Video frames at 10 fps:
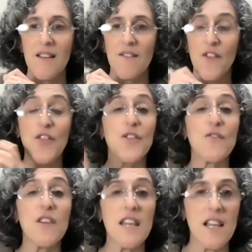For
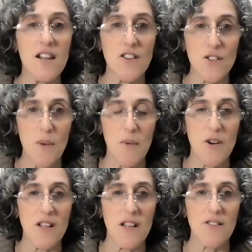3 years, we
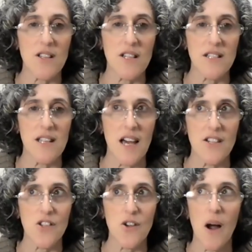weren't allowed to listen to
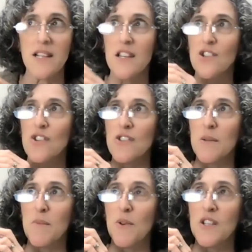that. So I did
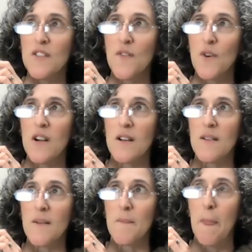Jersey Boys
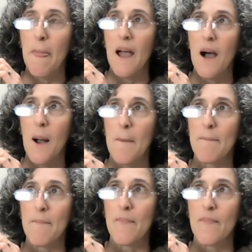for
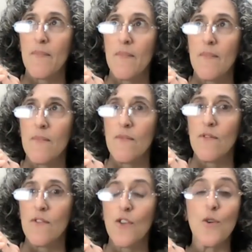
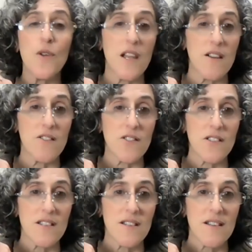2 years,
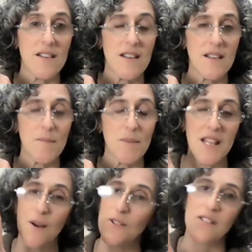but
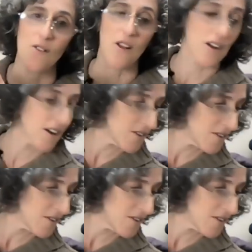that was so long ago.